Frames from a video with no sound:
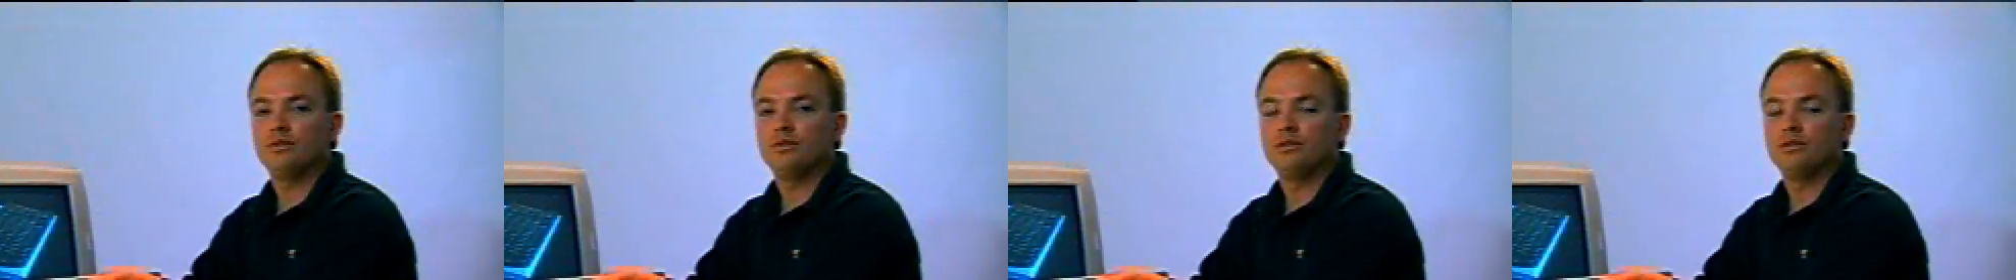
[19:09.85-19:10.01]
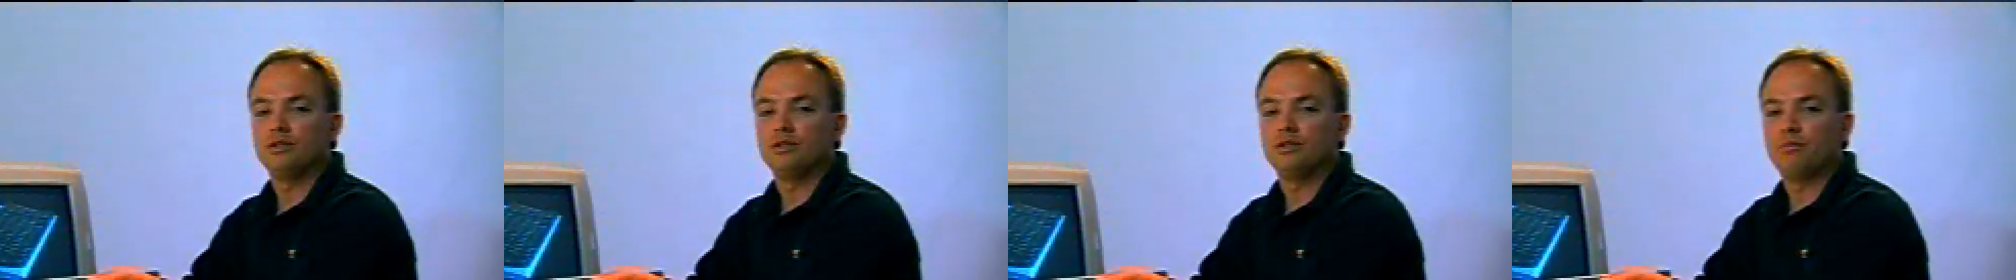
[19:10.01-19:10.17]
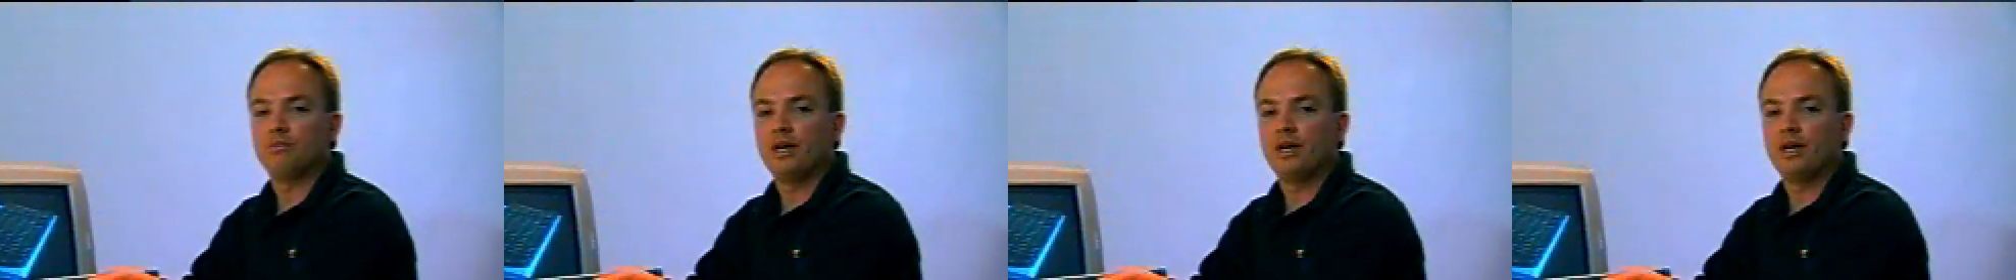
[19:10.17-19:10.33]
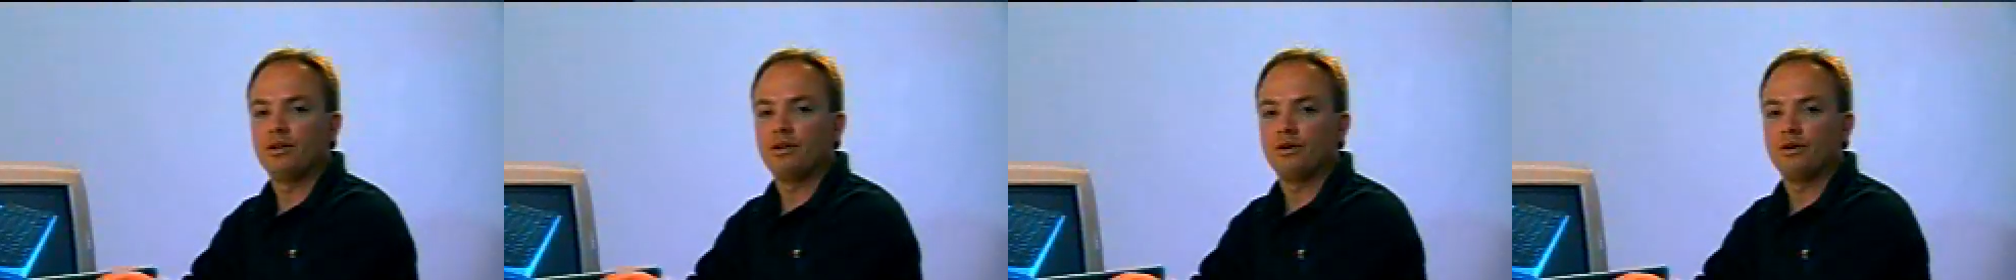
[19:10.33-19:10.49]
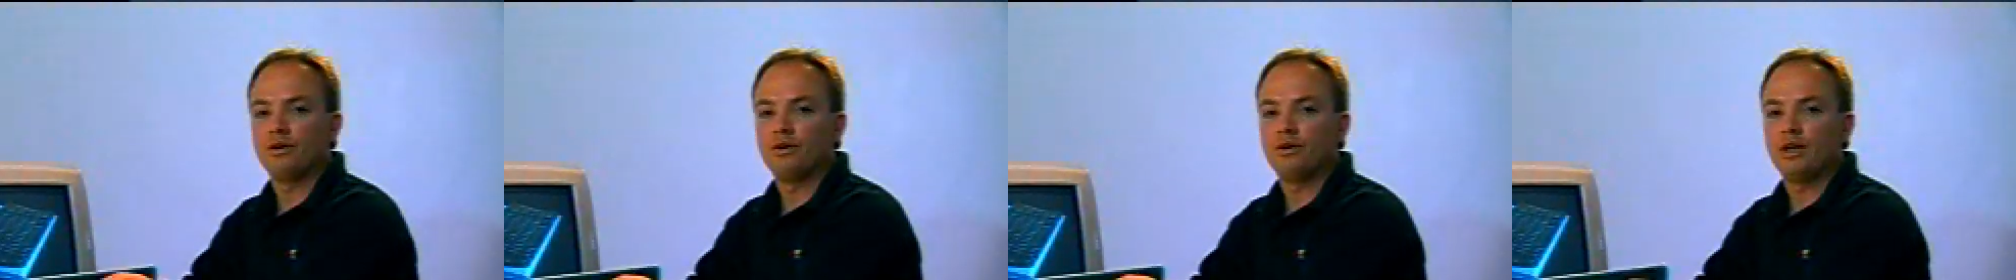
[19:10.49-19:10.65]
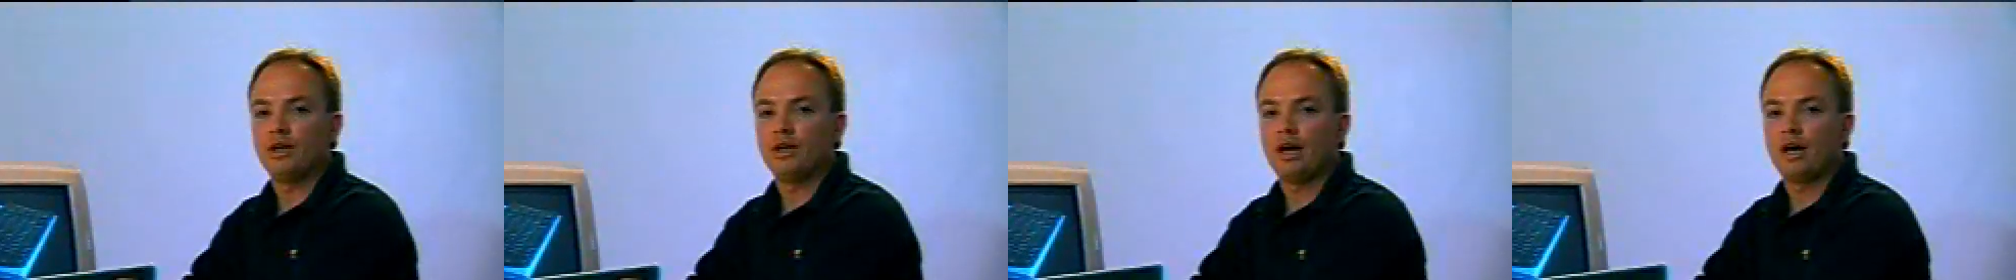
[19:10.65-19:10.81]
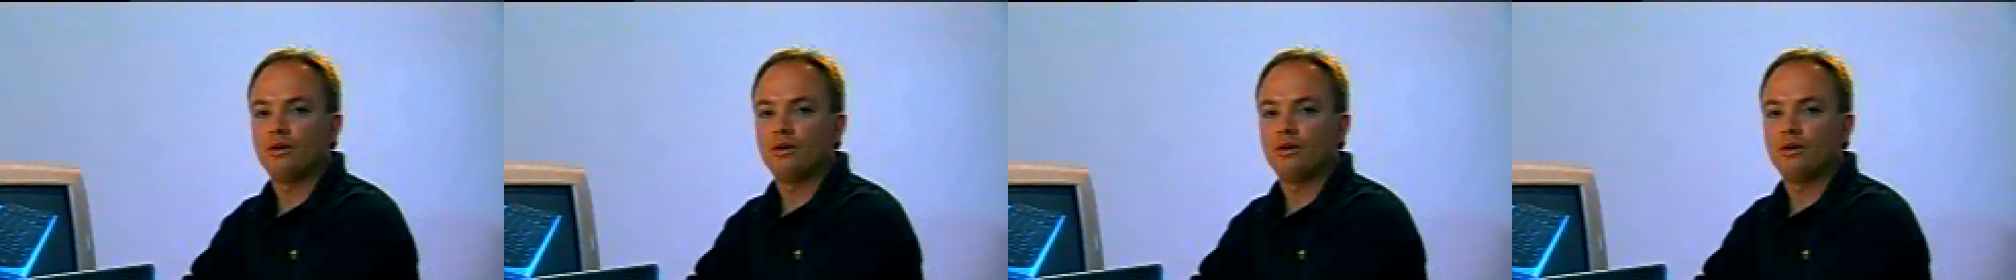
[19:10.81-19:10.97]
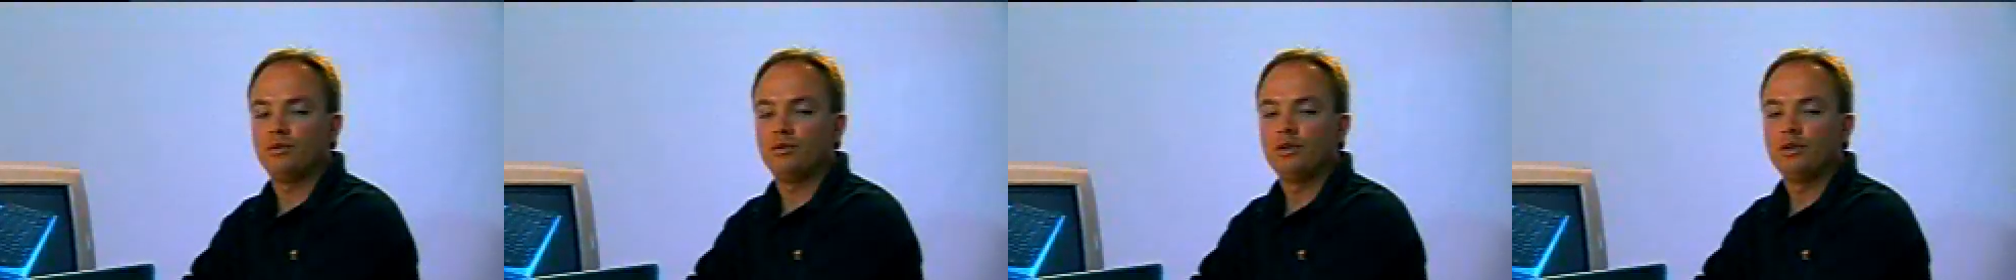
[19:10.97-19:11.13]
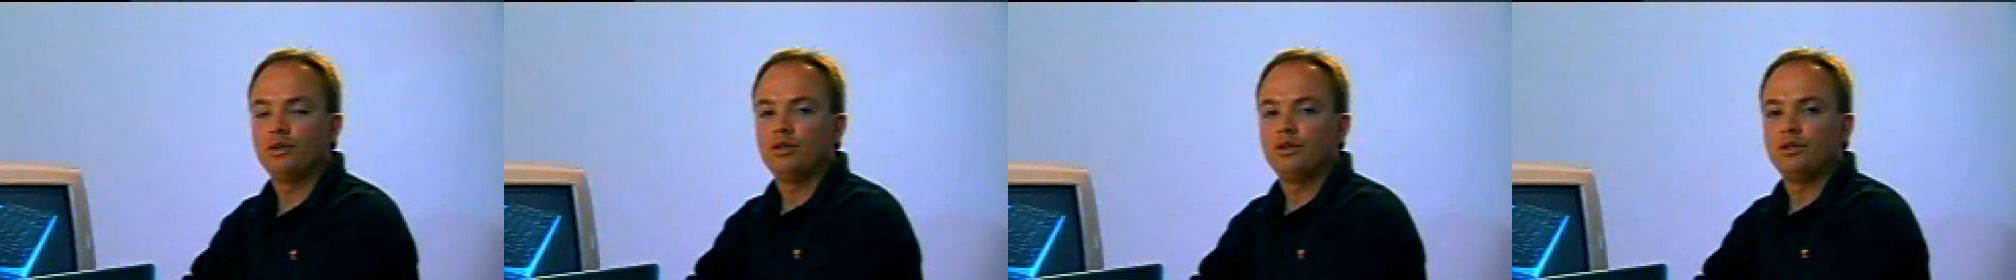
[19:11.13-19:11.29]
depending on how
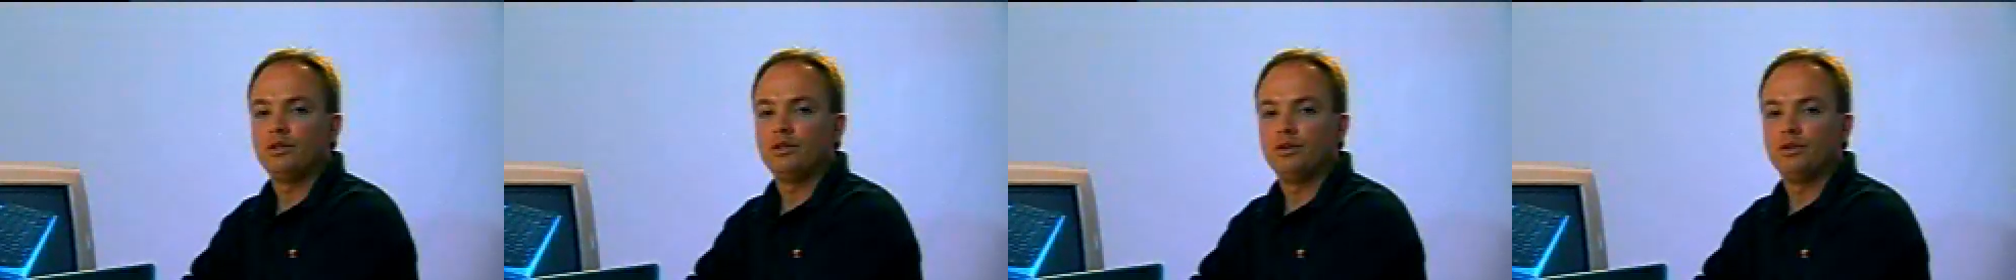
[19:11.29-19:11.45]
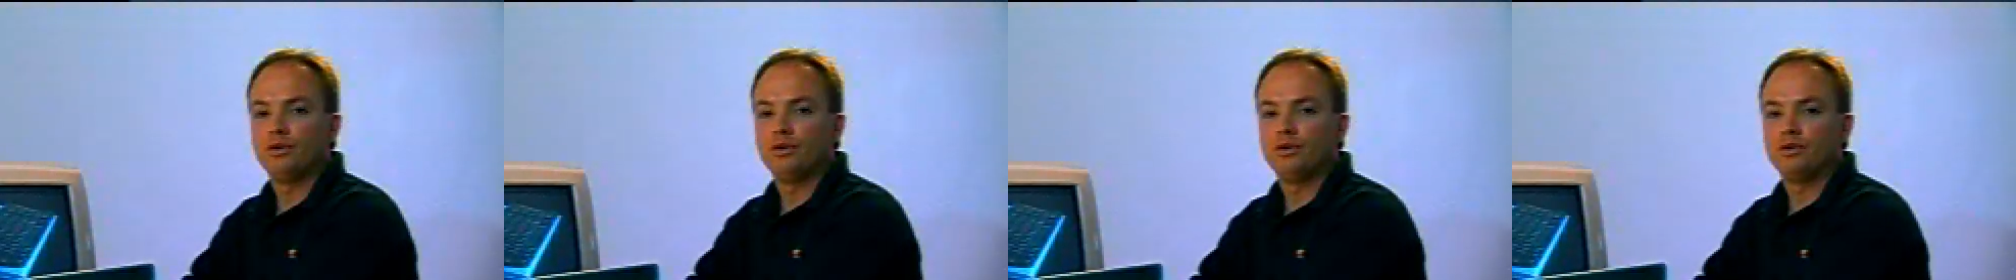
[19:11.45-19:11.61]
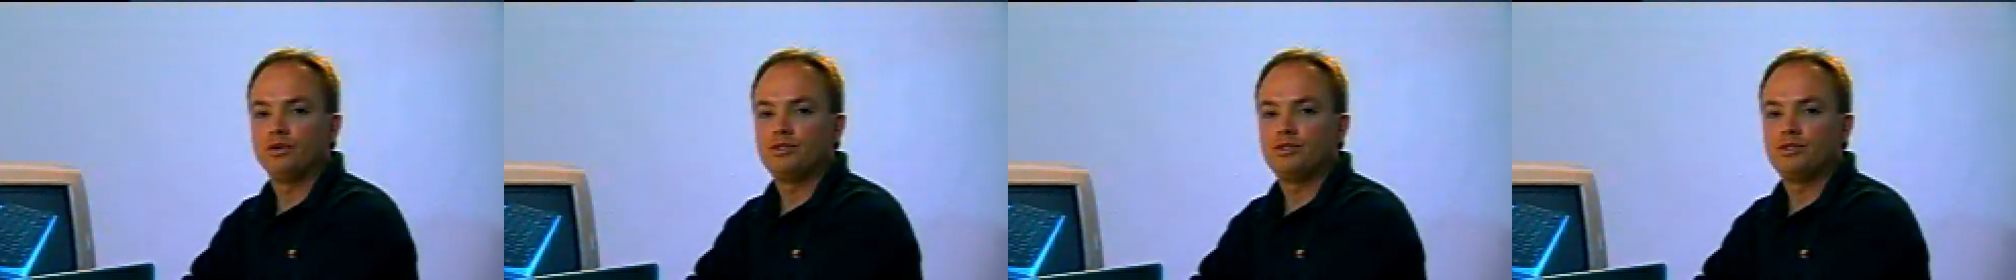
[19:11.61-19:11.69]
you're